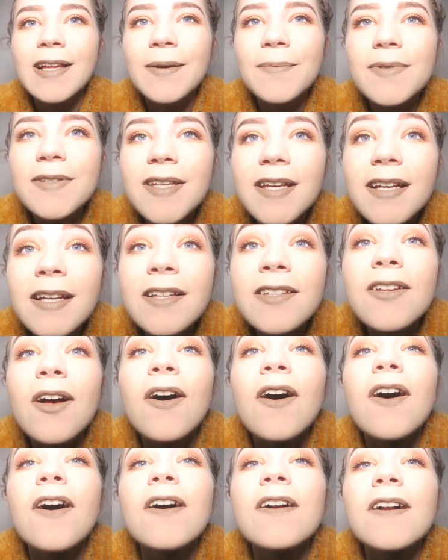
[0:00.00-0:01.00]
lipstick is
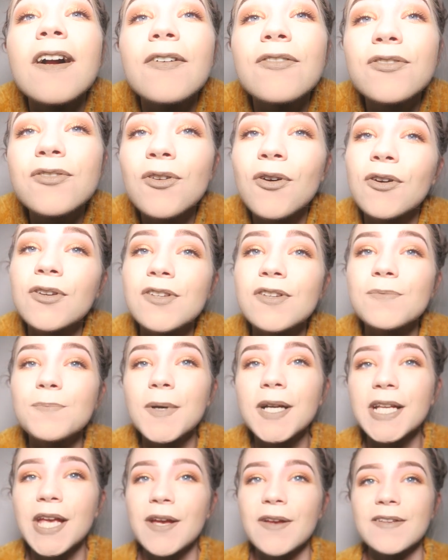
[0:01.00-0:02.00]
on. I've sorted
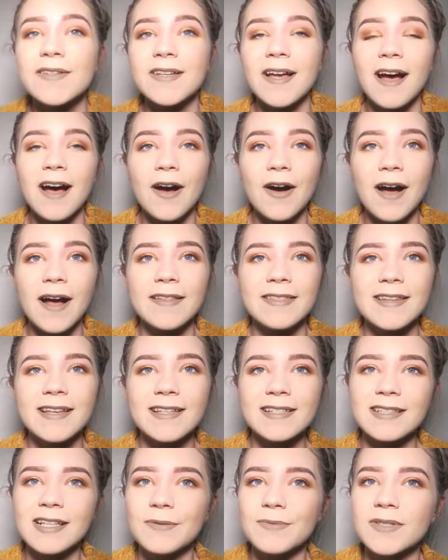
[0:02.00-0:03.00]
my nose out, and
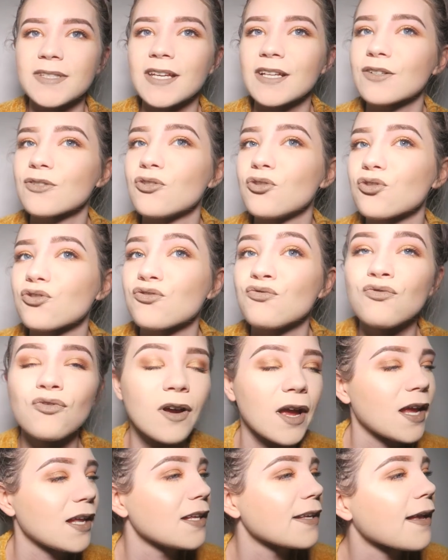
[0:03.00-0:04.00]
this lipstick looks
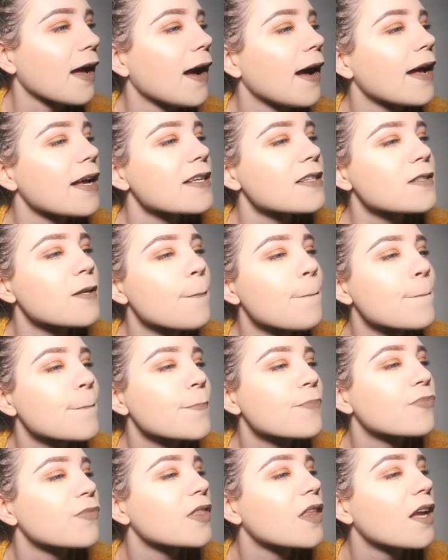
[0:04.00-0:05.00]
really nice.
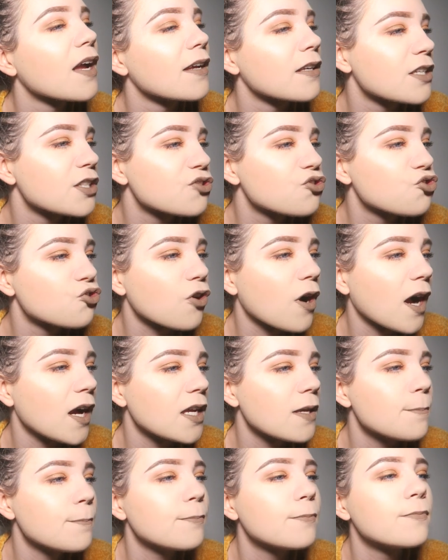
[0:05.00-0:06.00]
And it's
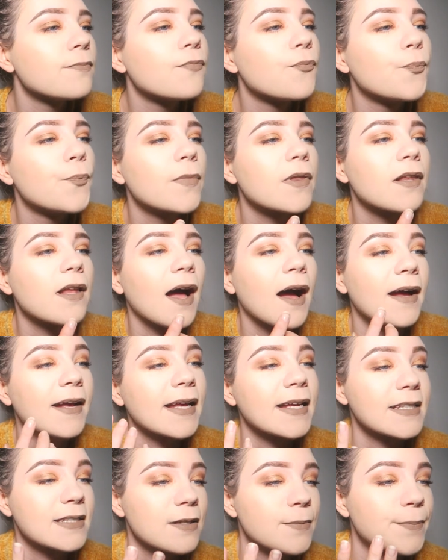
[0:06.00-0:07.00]
drying, like,
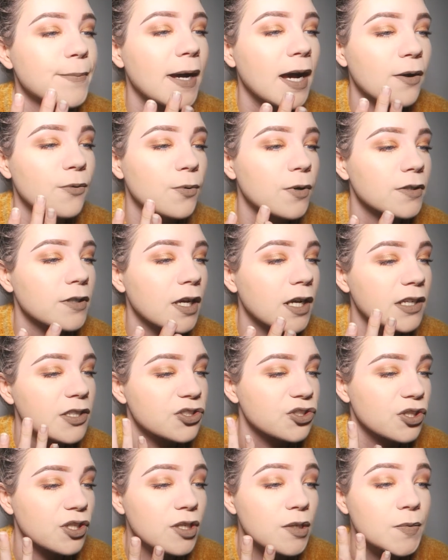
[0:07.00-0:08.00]
it's a matte one, I
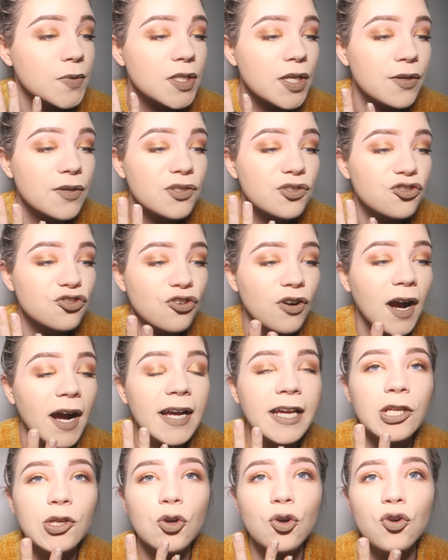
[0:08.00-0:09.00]
assume, so it's
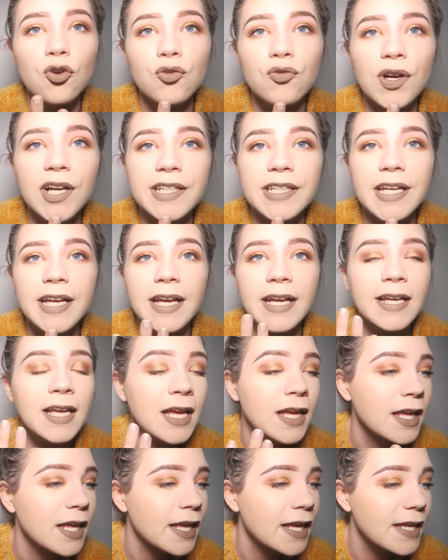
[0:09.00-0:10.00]
drying already.
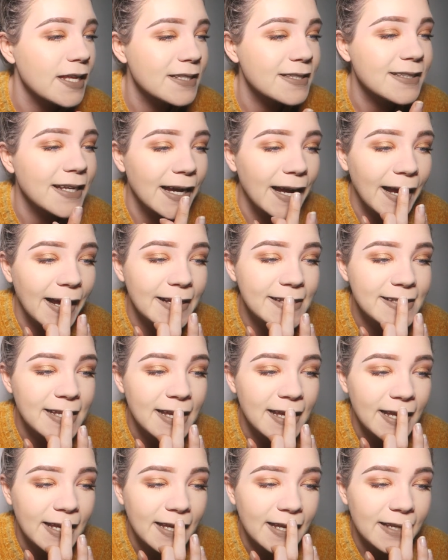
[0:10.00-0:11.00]
It's nice.
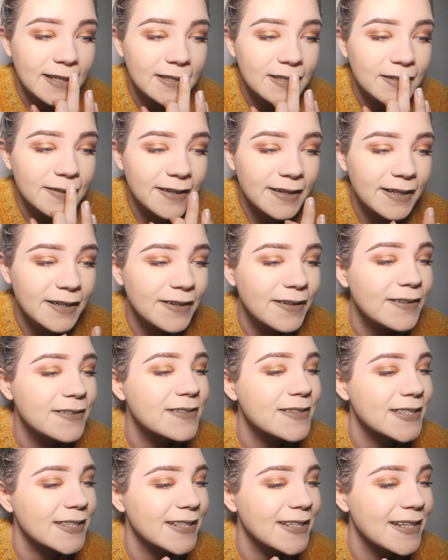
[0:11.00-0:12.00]
It's quite
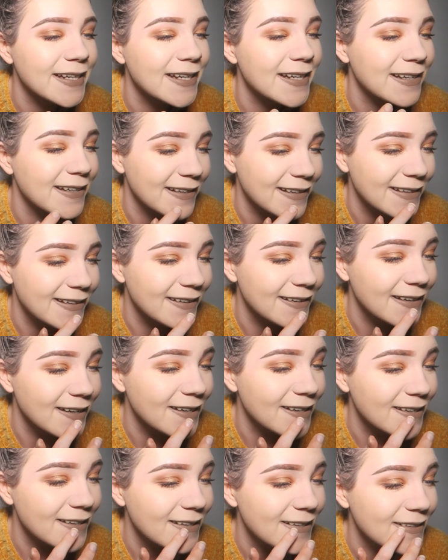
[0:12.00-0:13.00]
hard to
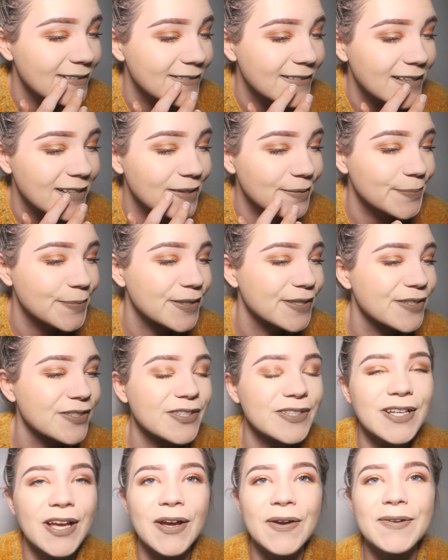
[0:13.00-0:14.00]
go even
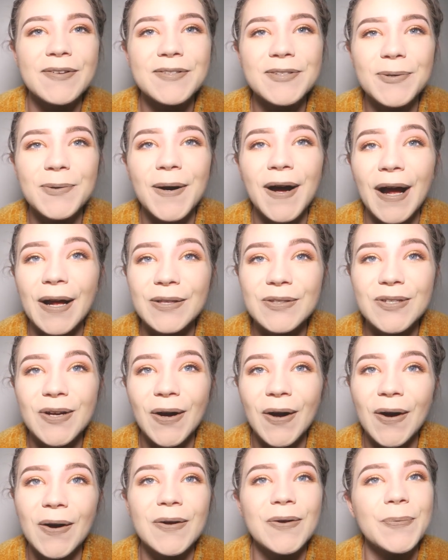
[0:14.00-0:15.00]
because, you know, it's quite a
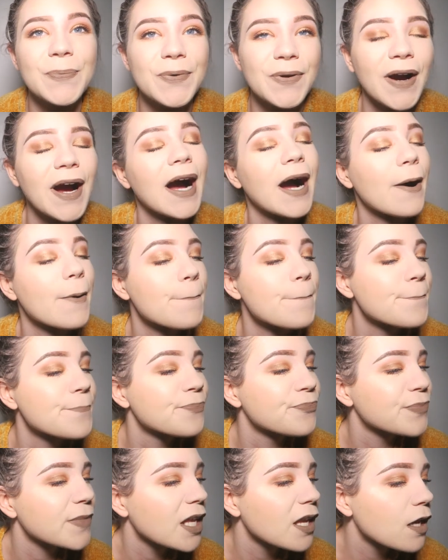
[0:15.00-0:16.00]
dark brown.
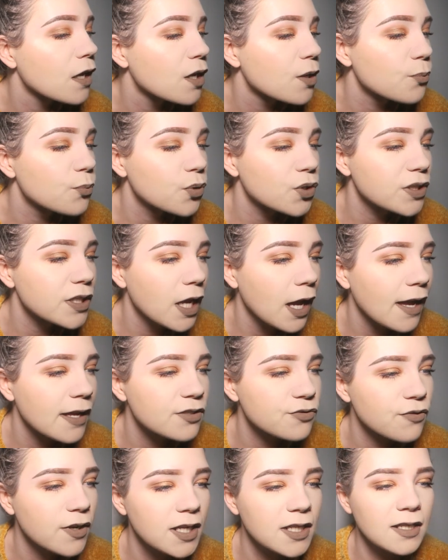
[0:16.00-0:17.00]
But, yeah,
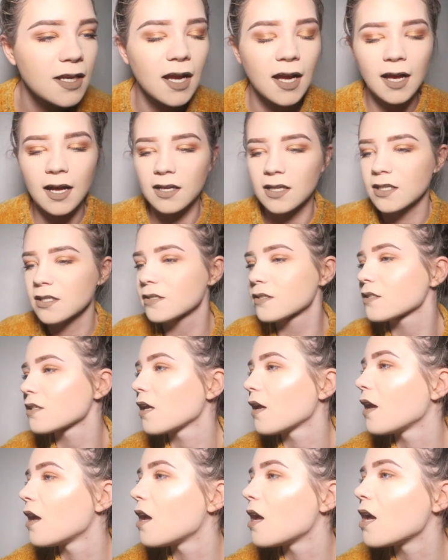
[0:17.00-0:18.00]
it's really nice.
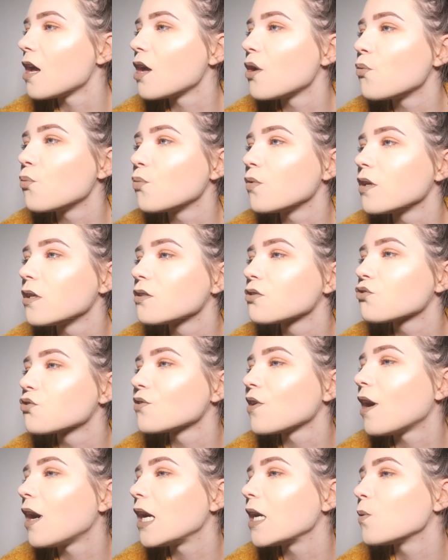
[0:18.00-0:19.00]
It's
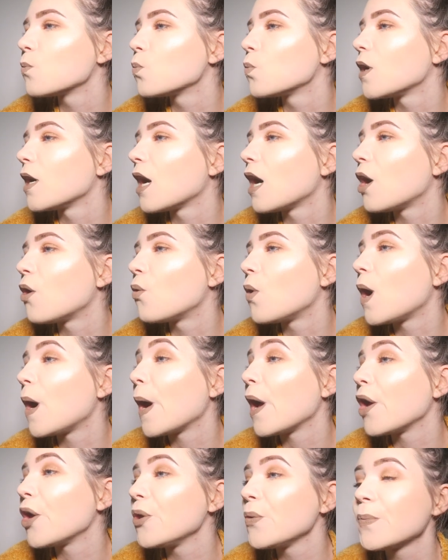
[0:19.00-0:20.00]
drying well. I
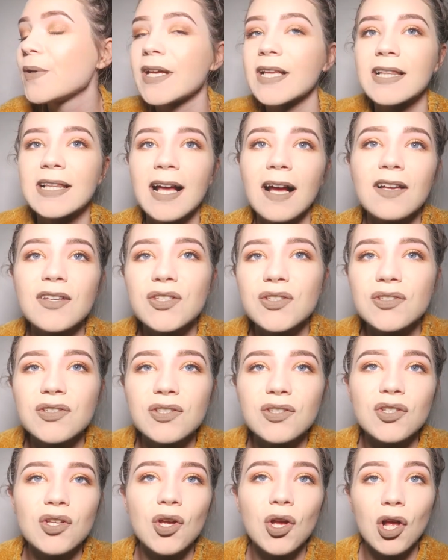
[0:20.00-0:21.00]
hope it lasts